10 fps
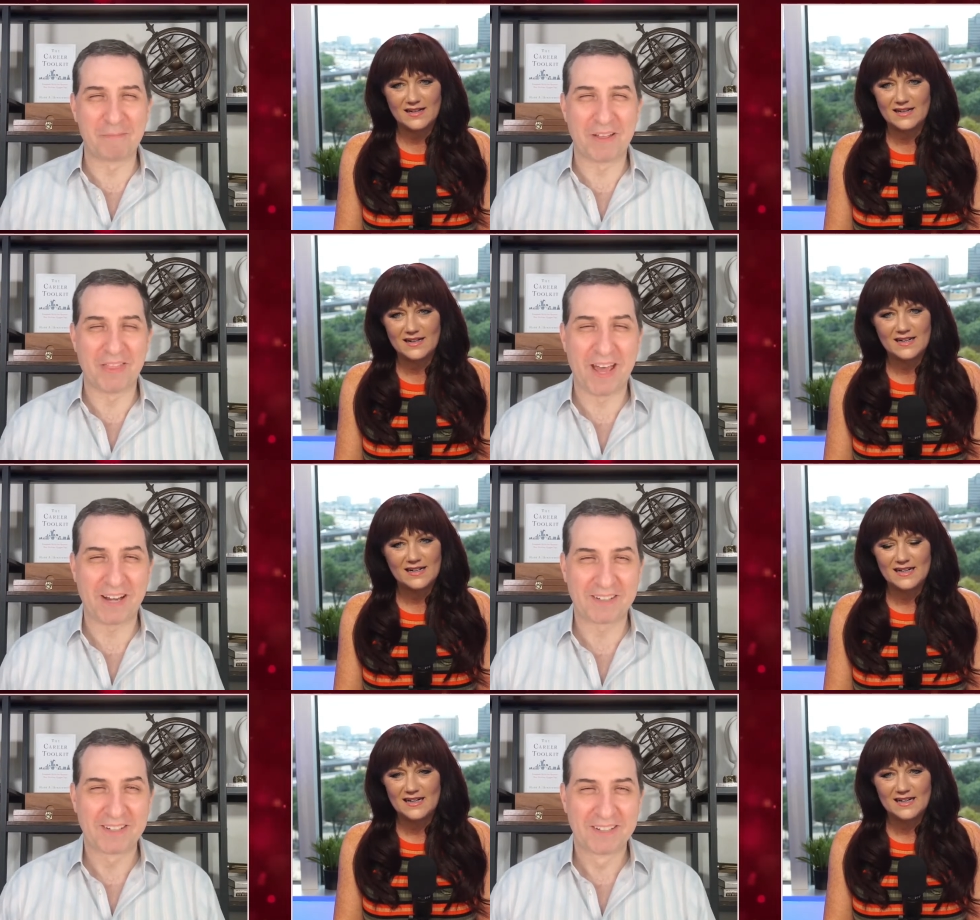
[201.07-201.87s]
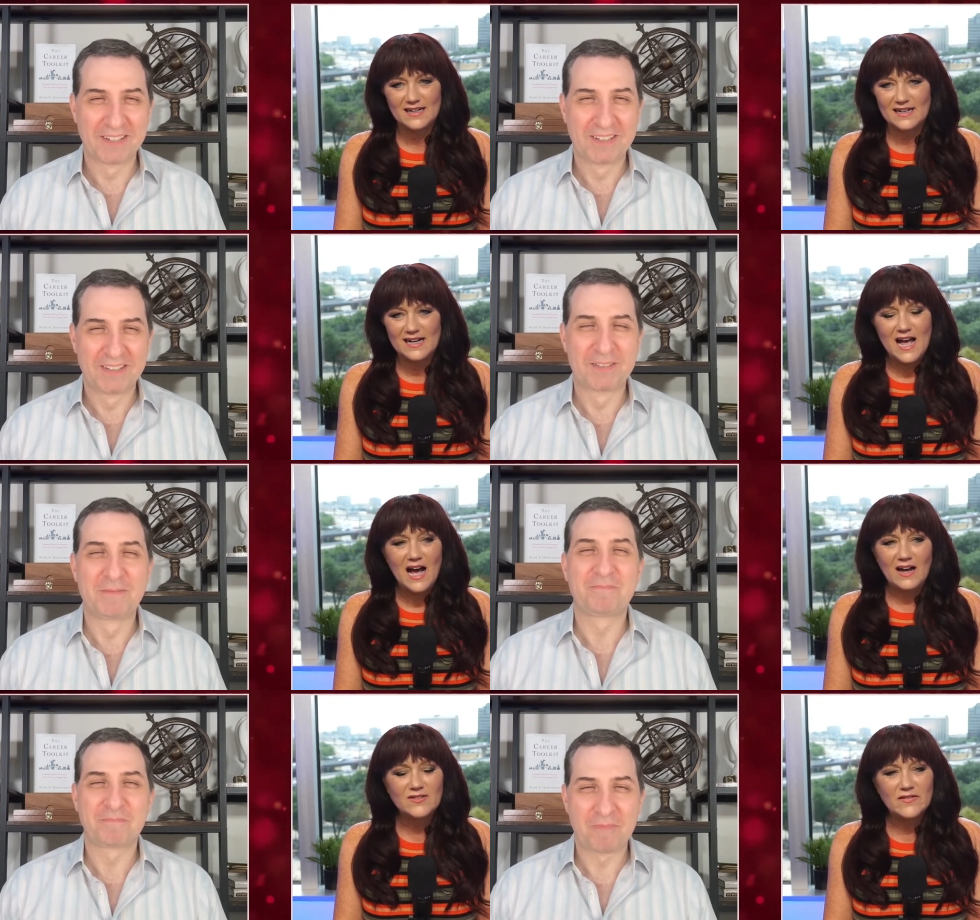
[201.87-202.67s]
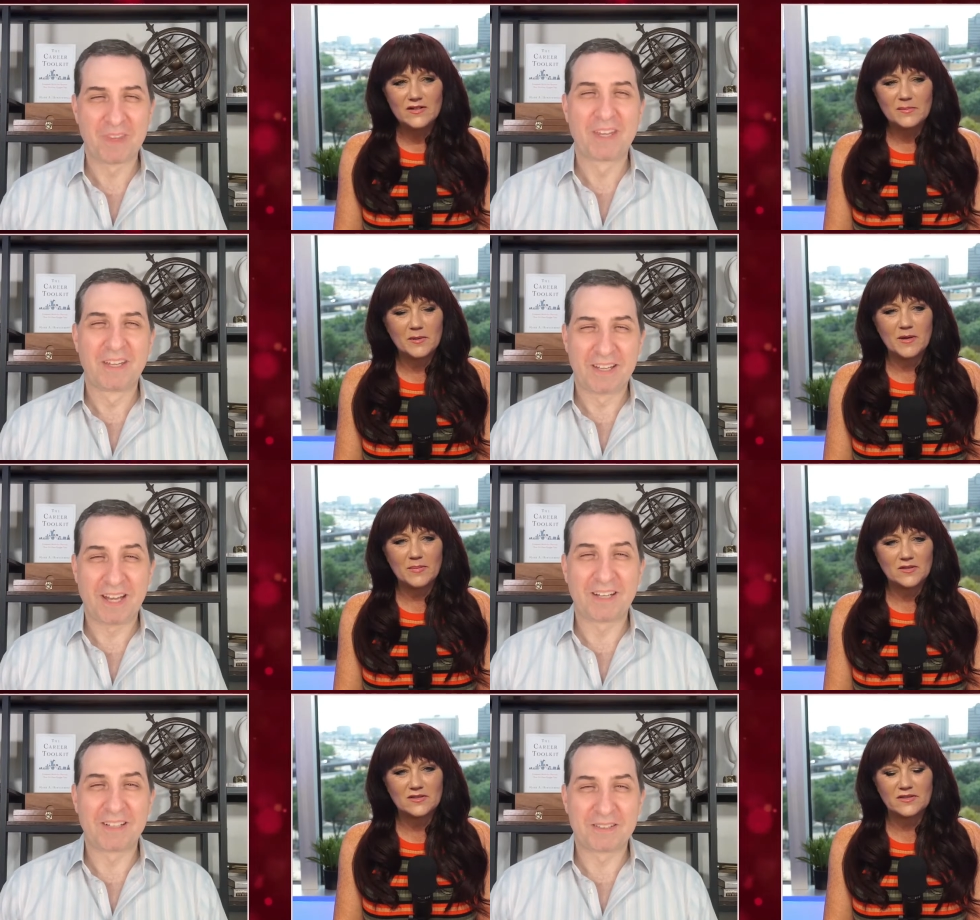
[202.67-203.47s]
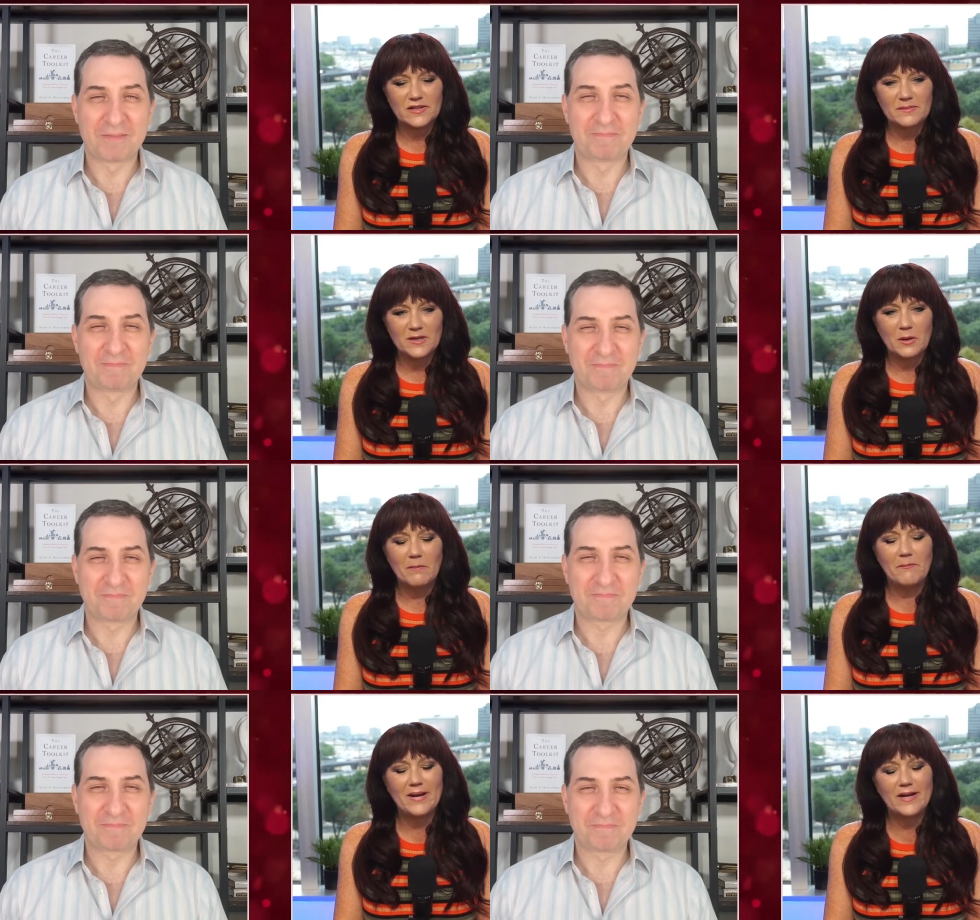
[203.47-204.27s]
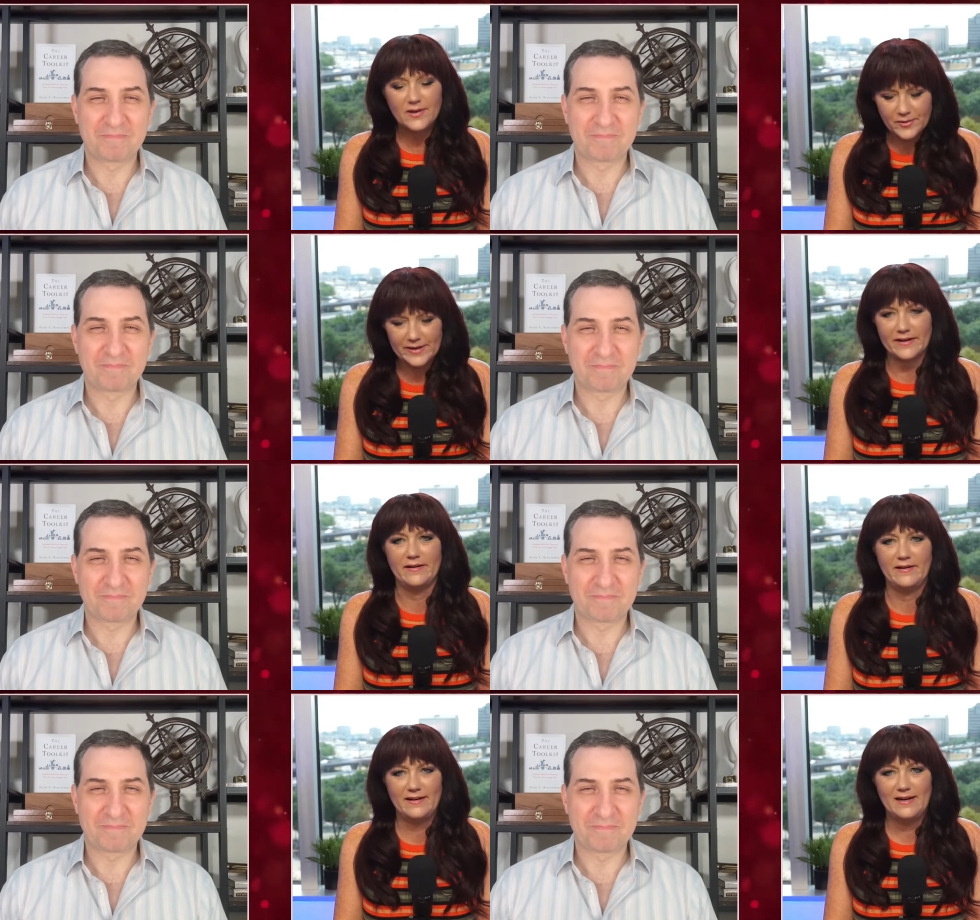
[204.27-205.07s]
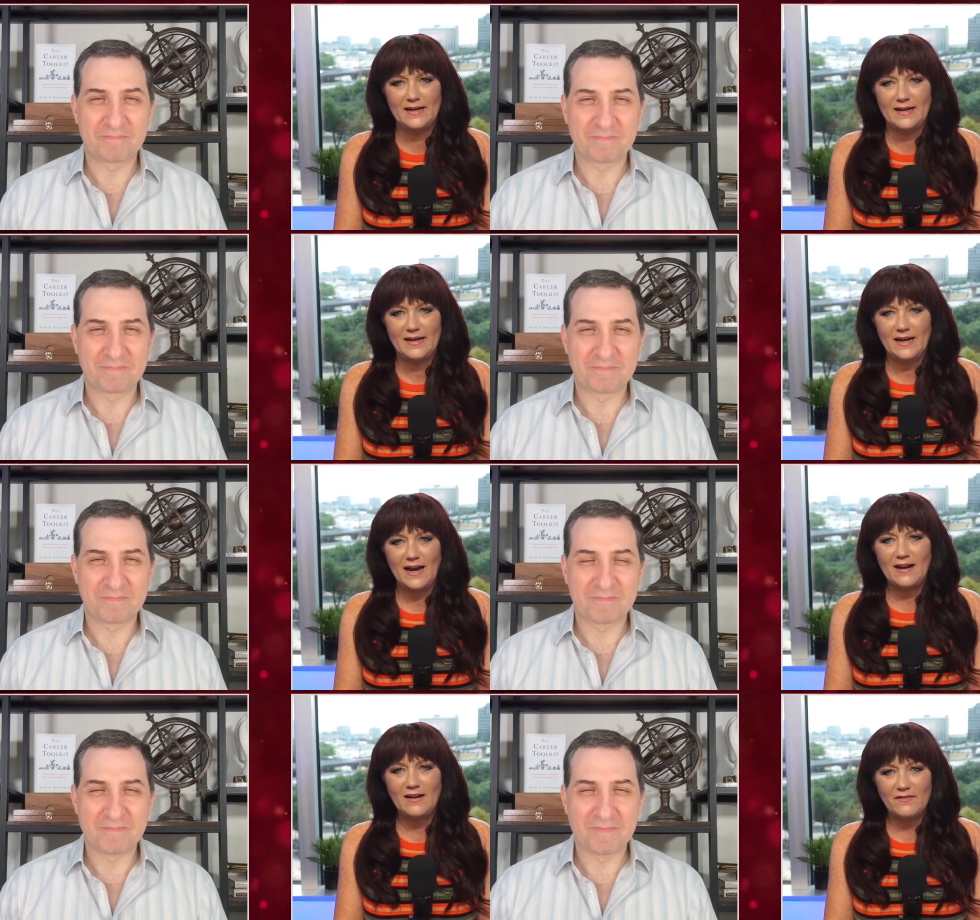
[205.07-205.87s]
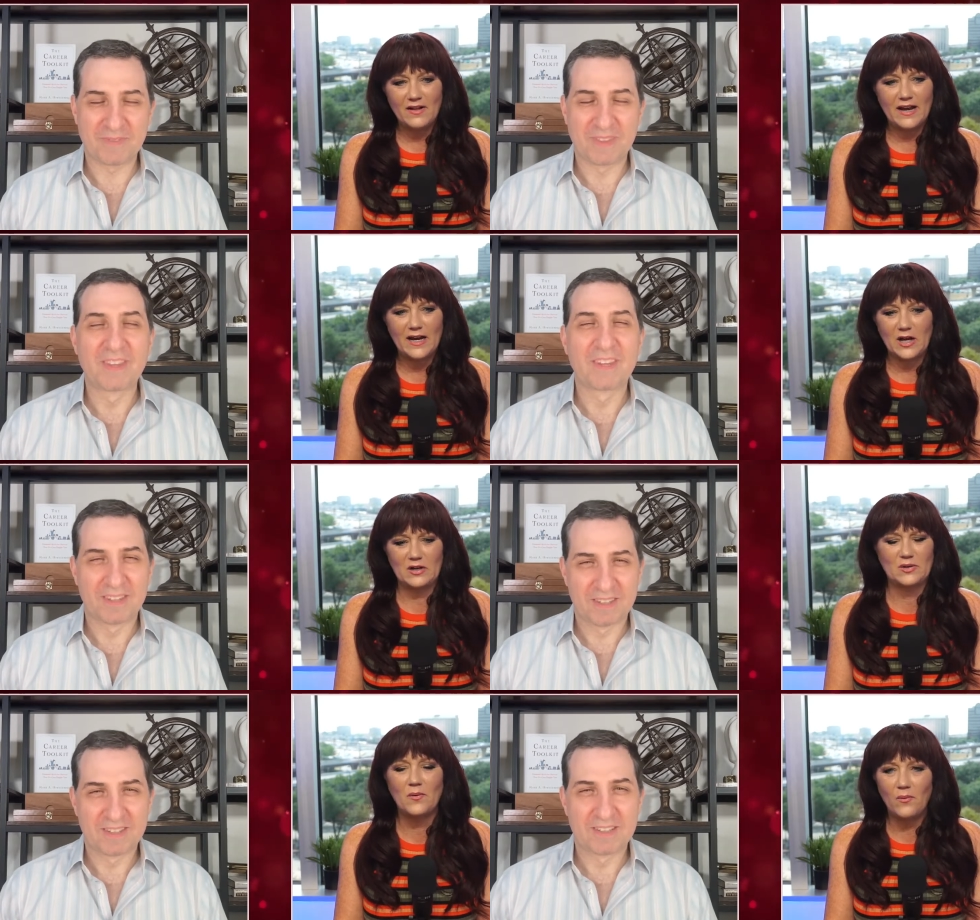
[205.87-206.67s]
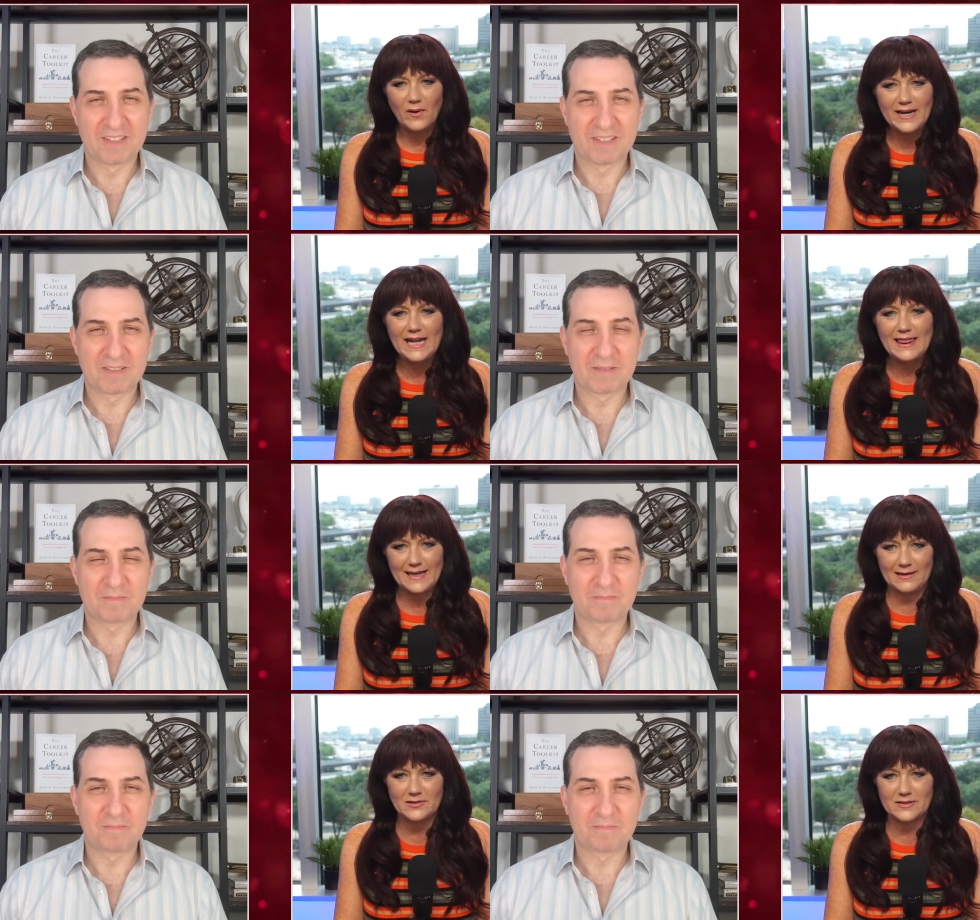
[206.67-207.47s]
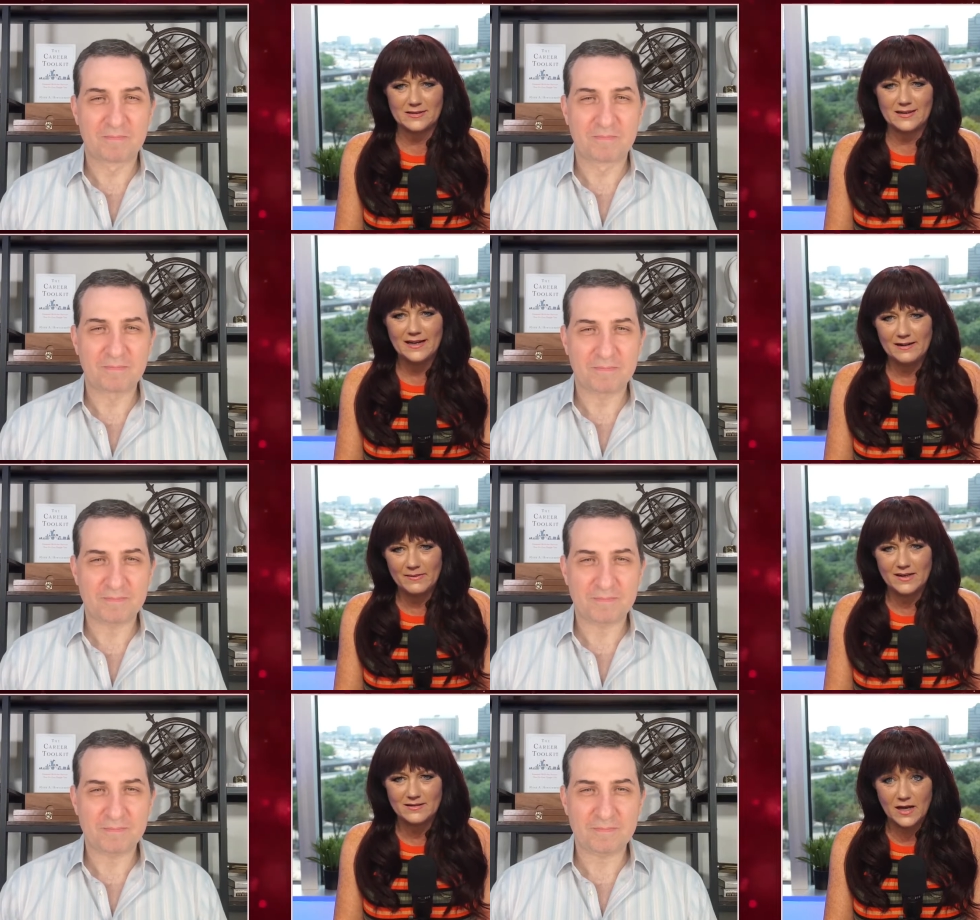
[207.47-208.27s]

Speaker 1: up on that.
Speaker 2: I've given up on my personal email, period. I have like twenty thousand emails,